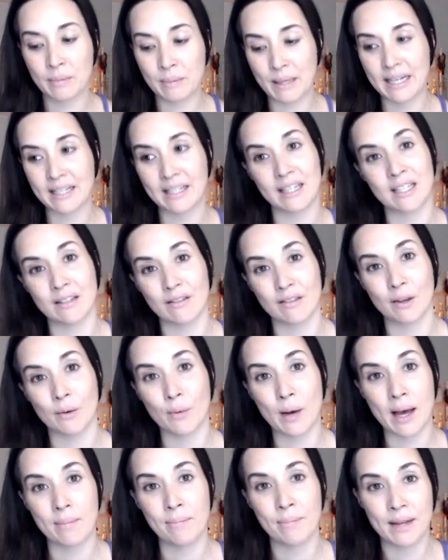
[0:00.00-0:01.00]
places of the
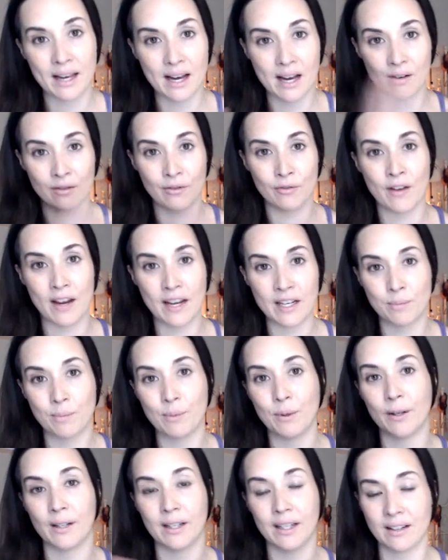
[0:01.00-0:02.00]
web beyond
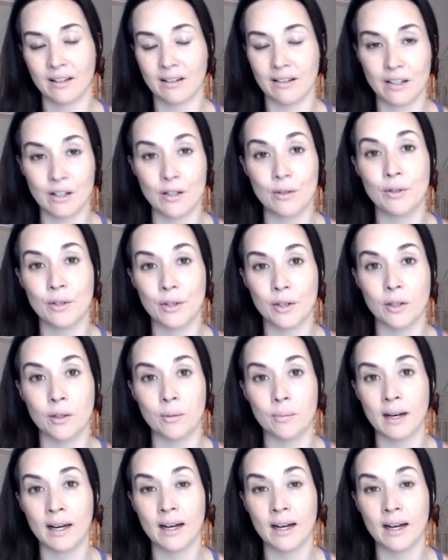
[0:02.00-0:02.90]
Facebook and YouTube.